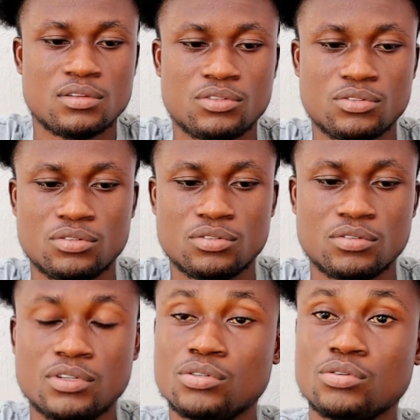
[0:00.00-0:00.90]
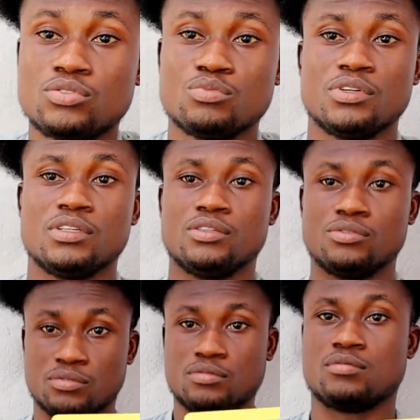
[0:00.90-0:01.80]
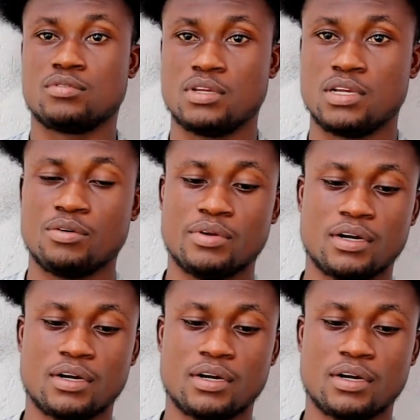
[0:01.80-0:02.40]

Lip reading: So when you go to menu, here we